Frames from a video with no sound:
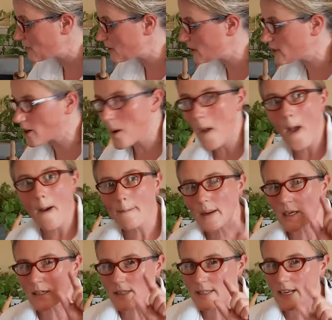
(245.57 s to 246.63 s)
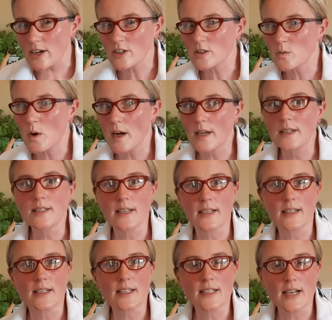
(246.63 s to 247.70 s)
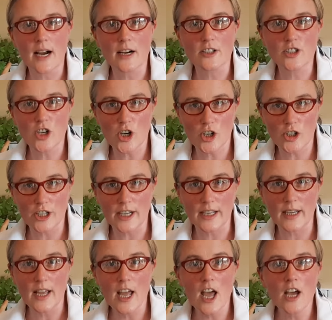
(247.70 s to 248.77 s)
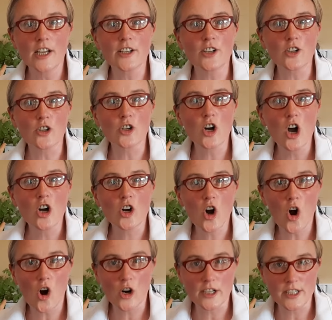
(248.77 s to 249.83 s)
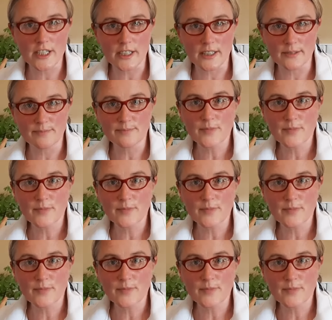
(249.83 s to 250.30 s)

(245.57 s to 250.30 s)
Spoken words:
in there, because they're the ones that will start turning your cordial.